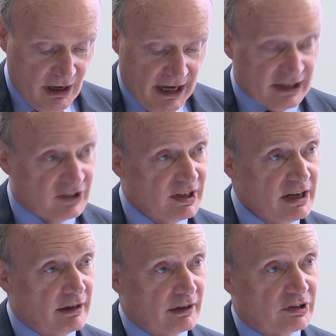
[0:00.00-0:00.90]
I can
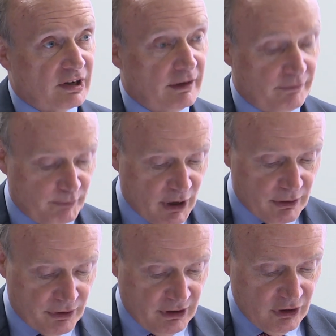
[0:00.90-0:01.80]
see that
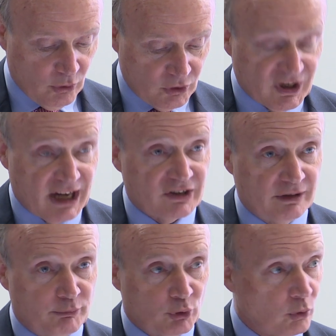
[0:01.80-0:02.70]
both your
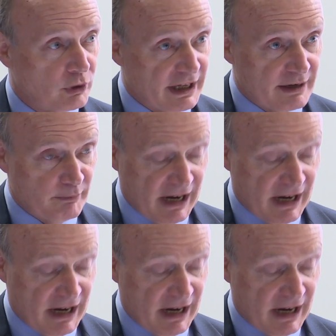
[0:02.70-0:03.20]
sector broadly,